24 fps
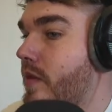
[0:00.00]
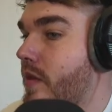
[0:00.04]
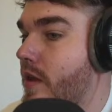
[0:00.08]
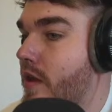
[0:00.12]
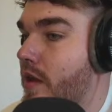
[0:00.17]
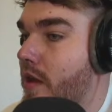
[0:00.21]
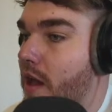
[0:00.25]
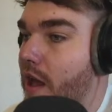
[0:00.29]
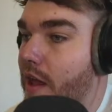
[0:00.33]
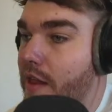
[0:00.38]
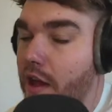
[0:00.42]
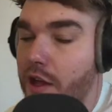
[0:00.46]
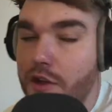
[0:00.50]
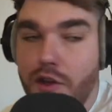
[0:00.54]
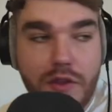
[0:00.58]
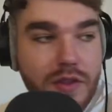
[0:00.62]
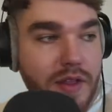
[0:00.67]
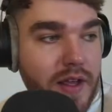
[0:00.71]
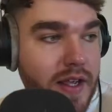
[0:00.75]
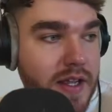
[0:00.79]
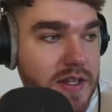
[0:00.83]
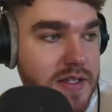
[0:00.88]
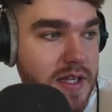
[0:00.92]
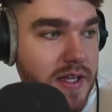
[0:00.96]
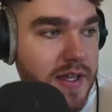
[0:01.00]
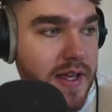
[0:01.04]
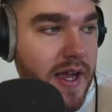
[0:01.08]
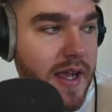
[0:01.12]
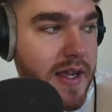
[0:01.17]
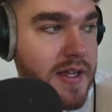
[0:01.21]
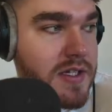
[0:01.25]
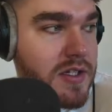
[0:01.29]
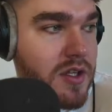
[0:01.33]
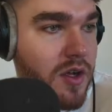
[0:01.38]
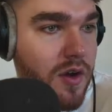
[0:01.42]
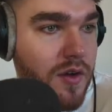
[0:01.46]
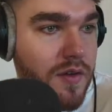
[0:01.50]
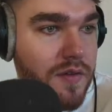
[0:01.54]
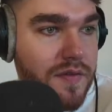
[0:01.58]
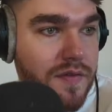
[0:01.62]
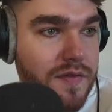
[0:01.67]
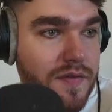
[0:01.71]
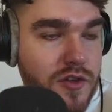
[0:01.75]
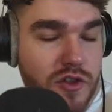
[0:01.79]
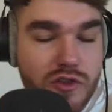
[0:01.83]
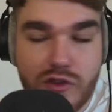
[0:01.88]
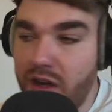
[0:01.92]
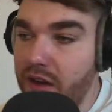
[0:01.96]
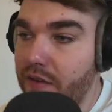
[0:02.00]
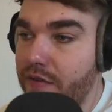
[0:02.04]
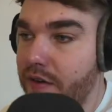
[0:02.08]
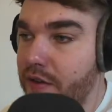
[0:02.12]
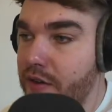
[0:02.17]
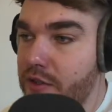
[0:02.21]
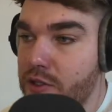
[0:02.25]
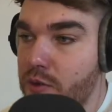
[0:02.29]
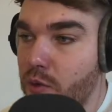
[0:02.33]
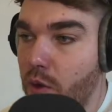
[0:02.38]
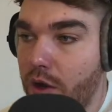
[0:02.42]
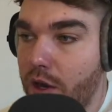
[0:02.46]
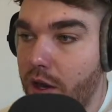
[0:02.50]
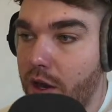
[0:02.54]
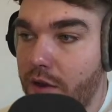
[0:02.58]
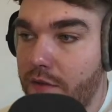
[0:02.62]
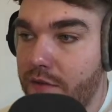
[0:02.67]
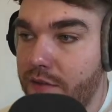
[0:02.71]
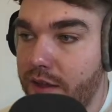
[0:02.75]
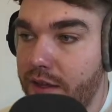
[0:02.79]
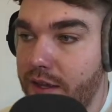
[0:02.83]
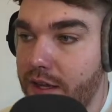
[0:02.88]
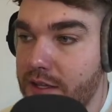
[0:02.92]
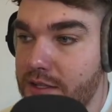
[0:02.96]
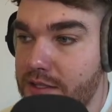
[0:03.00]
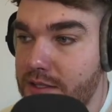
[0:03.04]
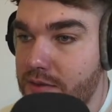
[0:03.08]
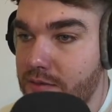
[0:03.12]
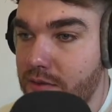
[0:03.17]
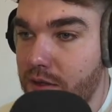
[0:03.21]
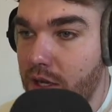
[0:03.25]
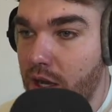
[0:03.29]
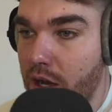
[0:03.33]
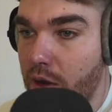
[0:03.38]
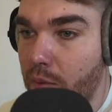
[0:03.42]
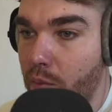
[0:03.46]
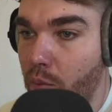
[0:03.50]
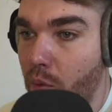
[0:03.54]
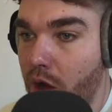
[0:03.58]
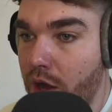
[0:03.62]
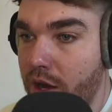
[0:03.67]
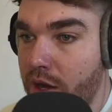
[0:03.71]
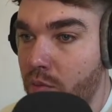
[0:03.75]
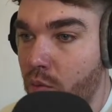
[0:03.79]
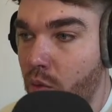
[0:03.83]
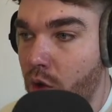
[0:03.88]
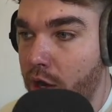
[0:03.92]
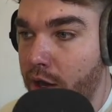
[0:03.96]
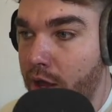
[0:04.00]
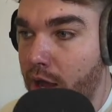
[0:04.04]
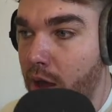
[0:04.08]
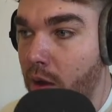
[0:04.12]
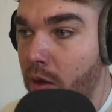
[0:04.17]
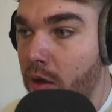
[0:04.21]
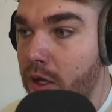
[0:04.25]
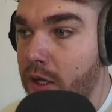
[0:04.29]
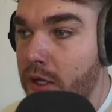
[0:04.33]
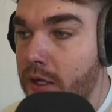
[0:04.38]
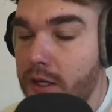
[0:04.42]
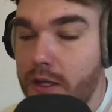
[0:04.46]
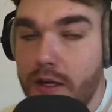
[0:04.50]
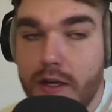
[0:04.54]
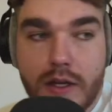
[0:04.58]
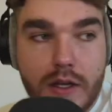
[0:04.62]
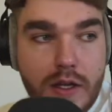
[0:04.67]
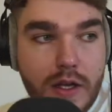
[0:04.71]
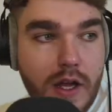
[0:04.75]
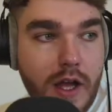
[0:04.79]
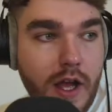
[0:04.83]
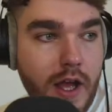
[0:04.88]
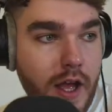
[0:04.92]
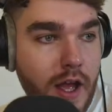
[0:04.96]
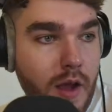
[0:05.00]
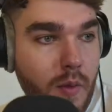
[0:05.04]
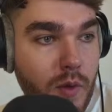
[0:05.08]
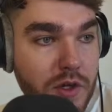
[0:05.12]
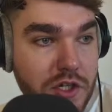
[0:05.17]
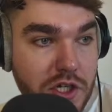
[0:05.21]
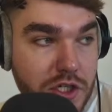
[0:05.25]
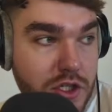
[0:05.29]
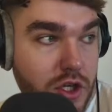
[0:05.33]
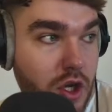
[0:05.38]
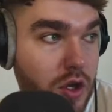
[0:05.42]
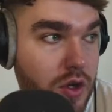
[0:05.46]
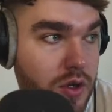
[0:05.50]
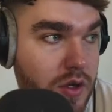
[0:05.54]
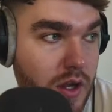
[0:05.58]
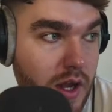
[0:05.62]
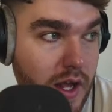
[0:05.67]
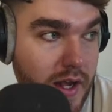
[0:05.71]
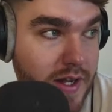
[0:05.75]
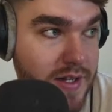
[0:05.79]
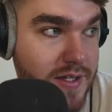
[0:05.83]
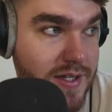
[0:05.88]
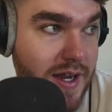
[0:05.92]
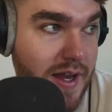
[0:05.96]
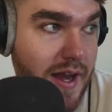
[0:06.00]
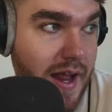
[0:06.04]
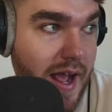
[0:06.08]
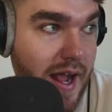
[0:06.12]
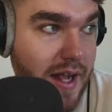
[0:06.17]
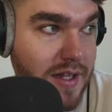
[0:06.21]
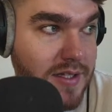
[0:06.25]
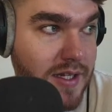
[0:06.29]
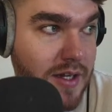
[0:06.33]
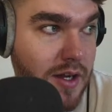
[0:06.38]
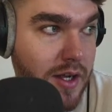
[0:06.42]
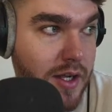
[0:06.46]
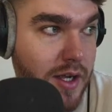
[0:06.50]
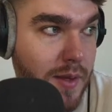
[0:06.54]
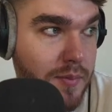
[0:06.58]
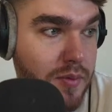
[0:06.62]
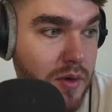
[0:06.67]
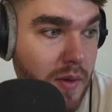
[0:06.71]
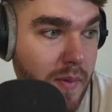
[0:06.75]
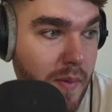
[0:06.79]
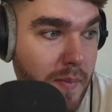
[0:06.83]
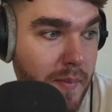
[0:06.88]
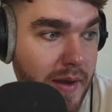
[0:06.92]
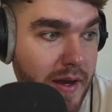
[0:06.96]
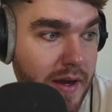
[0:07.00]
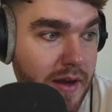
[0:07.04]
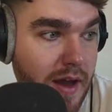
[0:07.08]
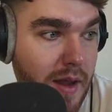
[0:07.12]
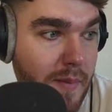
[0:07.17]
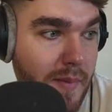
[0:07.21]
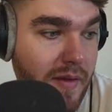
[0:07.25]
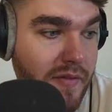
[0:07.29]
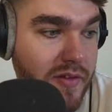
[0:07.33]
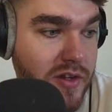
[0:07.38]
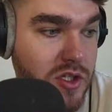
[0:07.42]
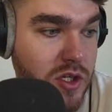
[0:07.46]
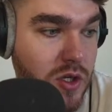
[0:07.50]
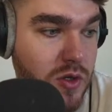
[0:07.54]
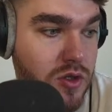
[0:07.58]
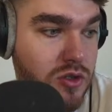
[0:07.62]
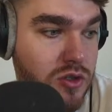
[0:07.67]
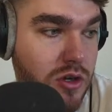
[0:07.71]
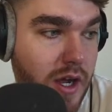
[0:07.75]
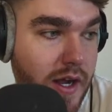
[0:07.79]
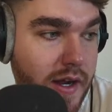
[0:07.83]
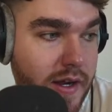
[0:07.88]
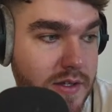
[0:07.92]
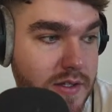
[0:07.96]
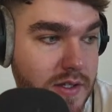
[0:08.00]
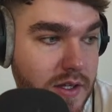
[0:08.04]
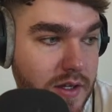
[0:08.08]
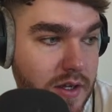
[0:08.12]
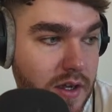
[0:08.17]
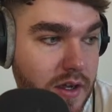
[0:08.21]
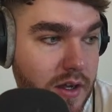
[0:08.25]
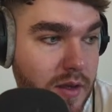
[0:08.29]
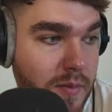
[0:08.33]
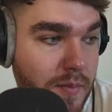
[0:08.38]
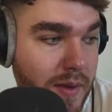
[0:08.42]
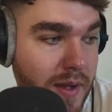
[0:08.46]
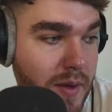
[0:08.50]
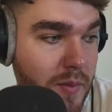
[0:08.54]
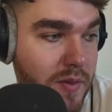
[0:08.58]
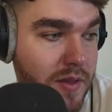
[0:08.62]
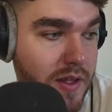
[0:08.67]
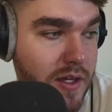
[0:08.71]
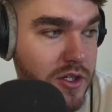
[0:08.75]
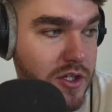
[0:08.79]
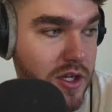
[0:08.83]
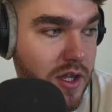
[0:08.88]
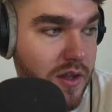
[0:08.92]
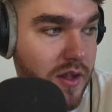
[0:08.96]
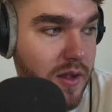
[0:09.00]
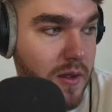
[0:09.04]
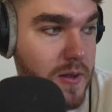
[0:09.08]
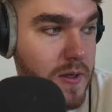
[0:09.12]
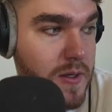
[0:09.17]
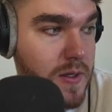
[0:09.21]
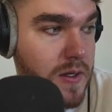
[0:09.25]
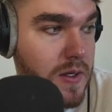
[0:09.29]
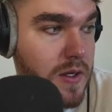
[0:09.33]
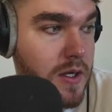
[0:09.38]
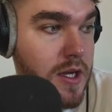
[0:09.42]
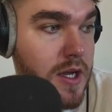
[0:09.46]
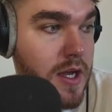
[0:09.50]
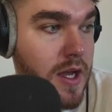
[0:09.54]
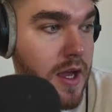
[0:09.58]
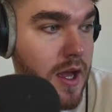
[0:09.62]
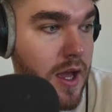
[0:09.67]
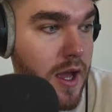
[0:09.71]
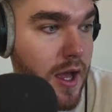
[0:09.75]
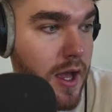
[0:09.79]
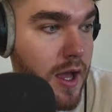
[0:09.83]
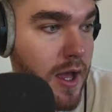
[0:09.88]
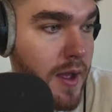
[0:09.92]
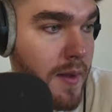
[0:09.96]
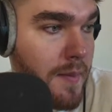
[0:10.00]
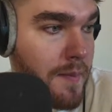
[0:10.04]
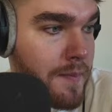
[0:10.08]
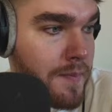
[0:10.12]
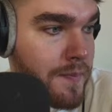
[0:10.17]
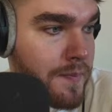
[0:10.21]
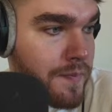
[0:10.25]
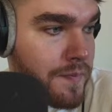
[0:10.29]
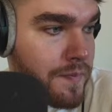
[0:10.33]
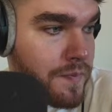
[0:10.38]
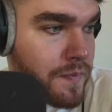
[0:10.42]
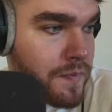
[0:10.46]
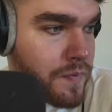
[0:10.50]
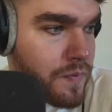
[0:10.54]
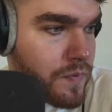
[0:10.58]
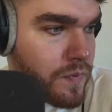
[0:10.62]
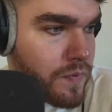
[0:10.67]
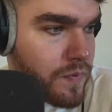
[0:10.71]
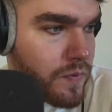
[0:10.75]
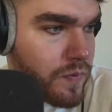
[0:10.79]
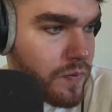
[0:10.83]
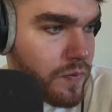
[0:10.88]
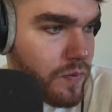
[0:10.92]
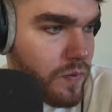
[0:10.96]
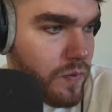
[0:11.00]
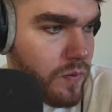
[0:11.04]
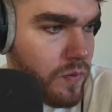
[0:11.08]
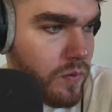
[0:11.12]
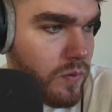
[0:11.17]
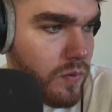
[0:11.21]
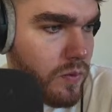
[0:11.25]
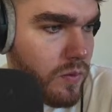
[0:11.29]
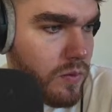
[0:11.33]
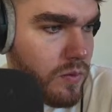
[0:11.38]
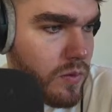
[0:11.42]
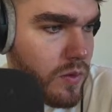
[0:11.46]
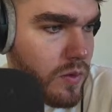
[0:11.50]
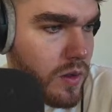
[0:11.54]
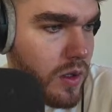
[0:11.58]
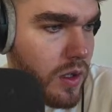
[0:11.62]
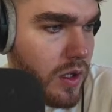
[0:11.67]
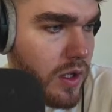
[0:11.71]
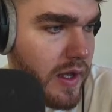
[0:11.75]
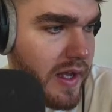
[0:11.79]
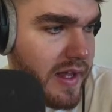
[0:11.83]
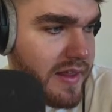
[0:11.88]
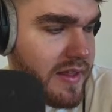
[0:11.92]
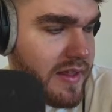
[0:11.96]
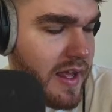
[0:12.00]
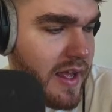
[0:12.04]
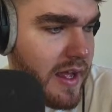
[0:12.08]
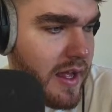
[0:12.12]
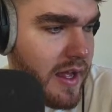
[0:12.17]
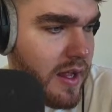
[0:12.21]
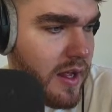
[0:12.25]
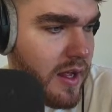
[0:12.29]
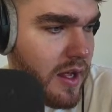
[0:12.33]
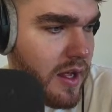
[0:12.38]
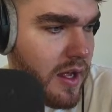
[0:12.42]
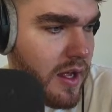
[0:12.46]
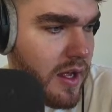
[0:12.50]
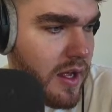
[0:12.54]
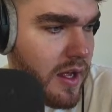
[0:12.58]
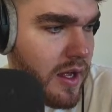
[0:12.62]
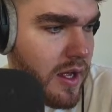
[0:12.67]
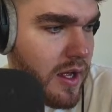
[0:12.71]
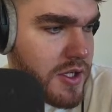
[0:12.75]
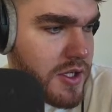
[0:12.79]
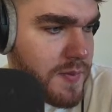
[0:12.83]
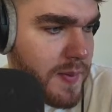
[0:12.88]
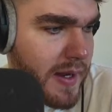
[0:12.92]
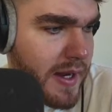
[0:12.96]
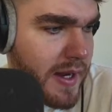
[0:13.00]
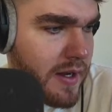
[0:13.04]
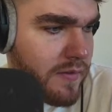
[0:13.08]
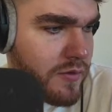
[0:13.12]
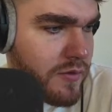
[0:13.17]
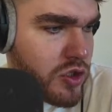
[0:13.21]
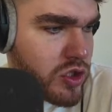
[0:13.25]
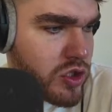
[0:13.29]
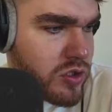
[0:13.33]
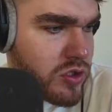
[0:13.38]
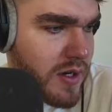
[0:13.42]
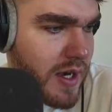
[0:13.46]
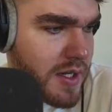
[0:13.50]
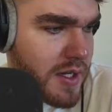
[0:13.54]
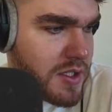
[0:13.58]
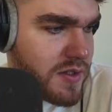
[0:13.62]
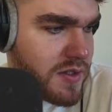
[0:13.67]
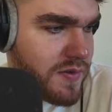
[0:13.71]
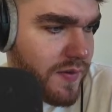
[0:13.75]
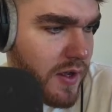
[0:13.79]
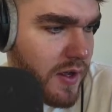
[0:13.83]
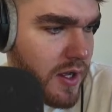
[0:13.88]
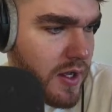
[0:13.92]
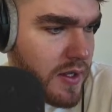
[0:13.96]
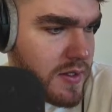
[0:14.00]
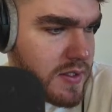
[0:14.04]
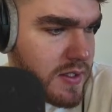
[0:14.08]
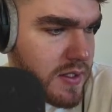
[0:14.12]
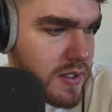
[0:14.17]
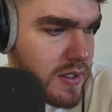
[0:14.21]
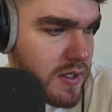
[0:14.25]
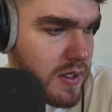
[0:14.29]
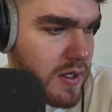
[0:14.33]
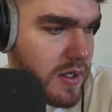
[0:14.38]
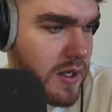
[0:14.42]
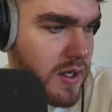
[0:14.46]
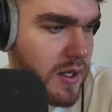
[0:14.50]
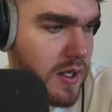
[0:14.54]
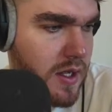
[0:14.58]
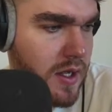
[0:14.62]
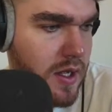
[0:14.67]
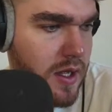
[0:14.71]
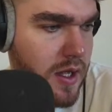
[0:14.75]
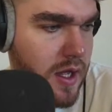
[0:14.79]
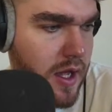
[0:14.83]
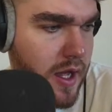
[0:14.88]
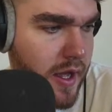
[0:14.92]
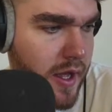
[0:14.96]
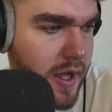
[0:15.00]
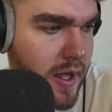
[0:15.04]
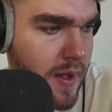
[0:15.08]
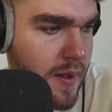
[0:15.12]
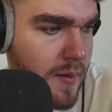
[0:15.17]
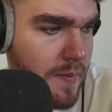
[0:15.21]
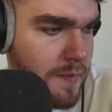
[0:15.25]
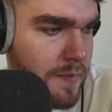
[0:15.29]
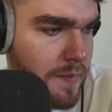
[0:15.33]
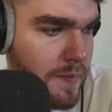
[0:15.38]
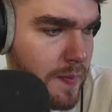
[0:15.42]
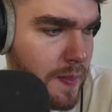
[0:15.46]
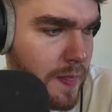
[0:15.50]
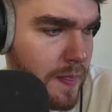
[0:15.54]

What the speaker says: I do think it's a case of strengthening the squad. I don't think it's, one in, one out, which is good. Like I said, acting like a proper big club, having 2 strikers that can compete with each other. And they're, speaking of transfers, Ange